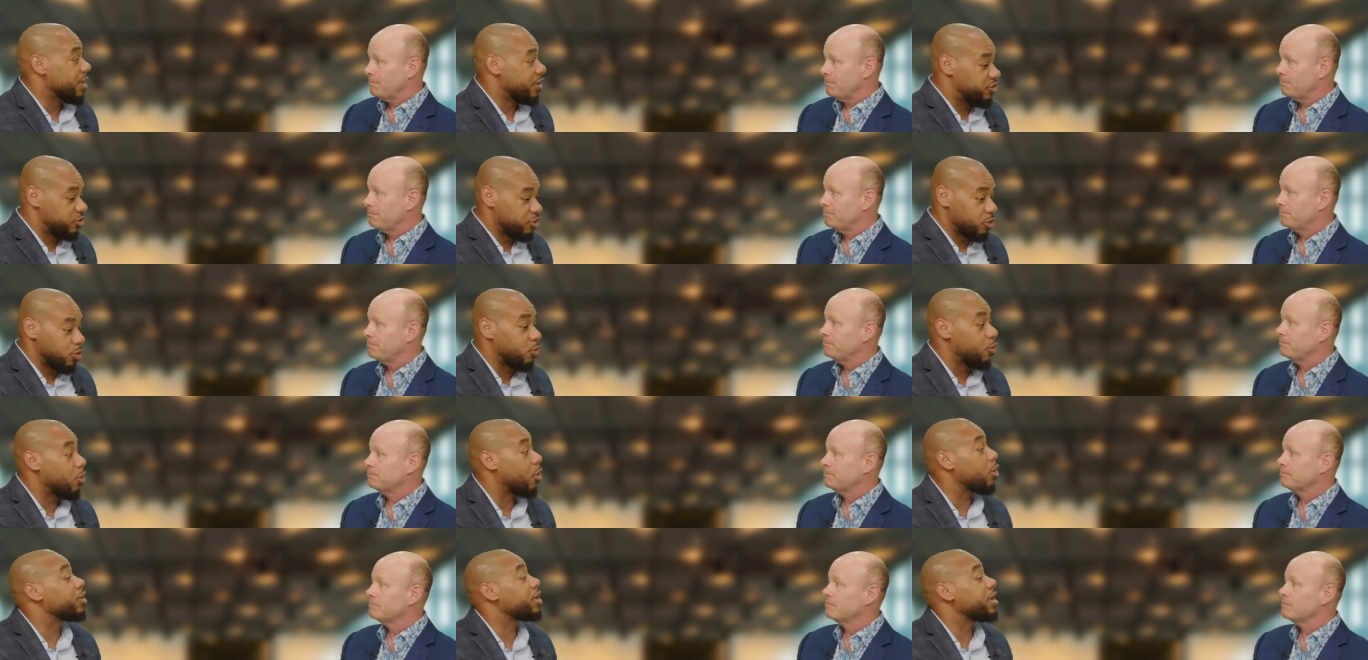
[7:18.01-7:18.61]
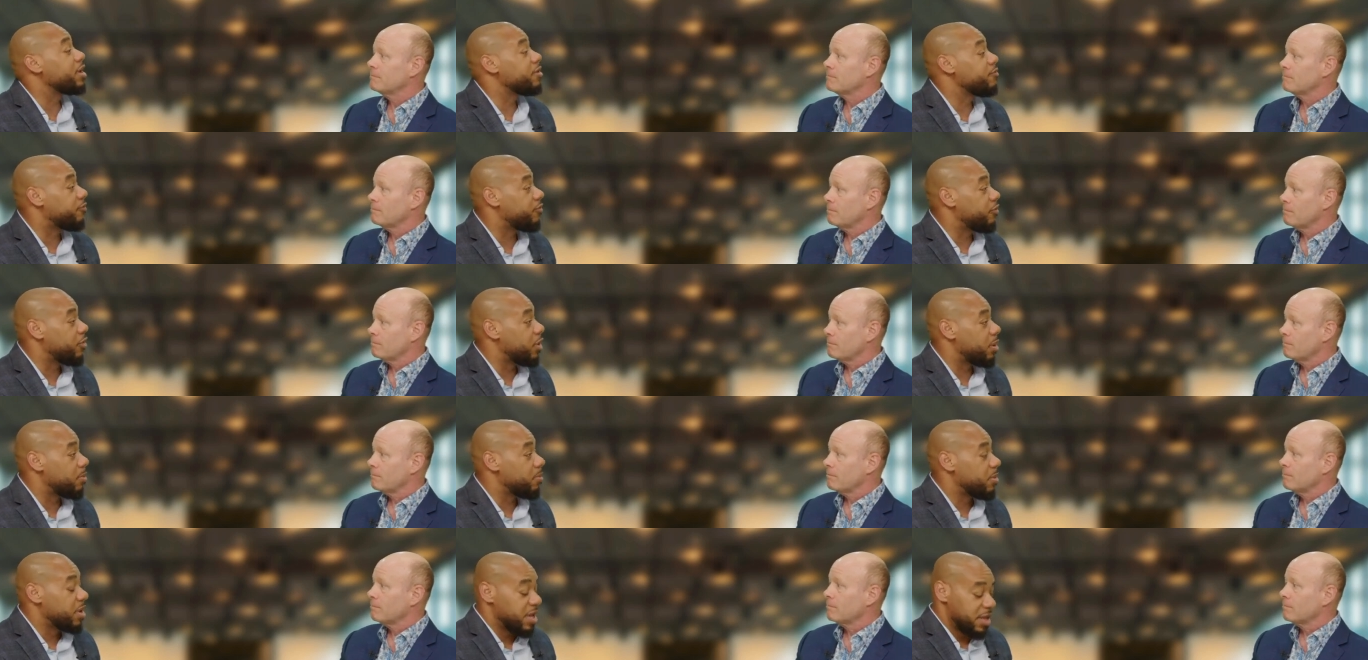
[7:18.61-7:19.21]
Speaker 1: that you're working
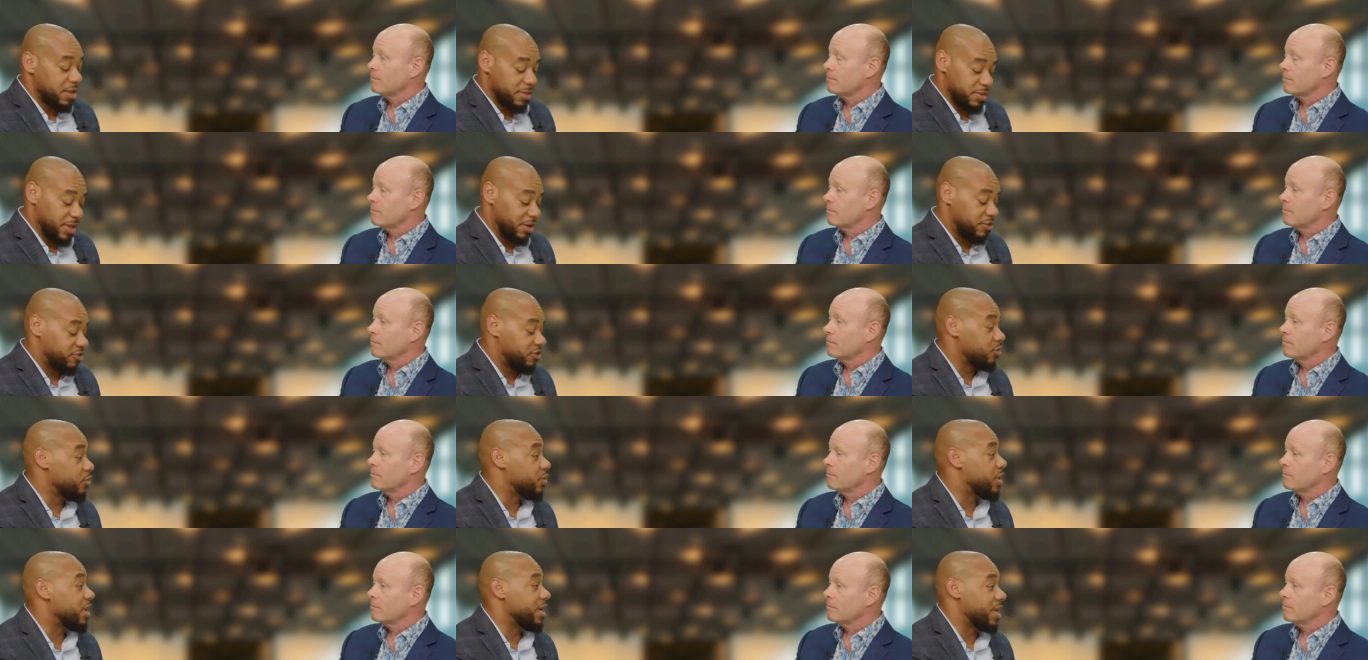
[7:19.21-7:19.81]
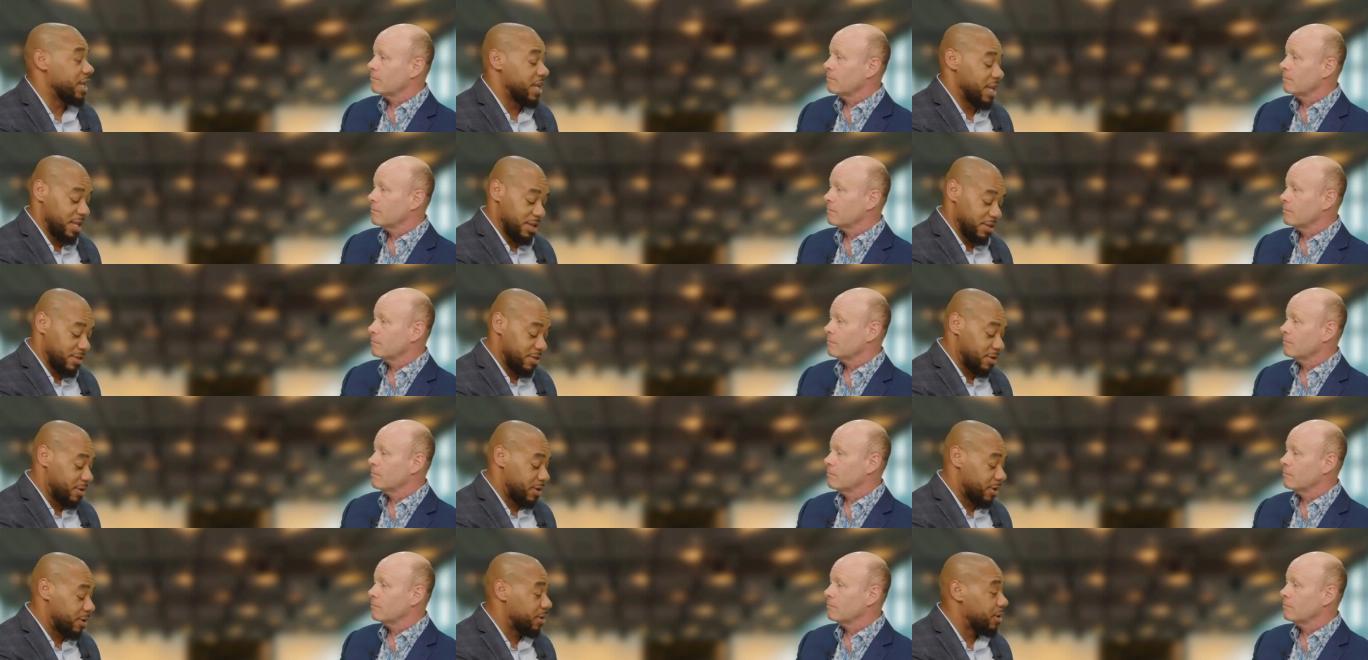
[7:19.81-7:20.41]
from that you can
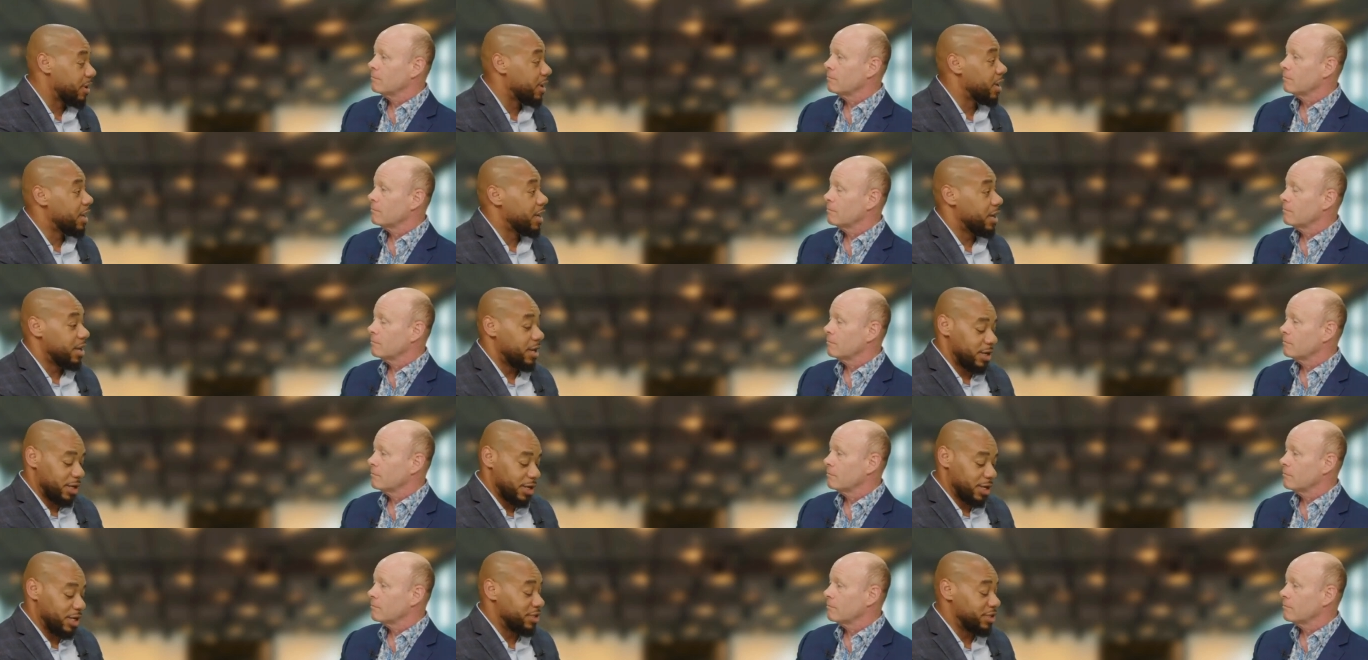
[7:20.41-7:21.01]
either uh,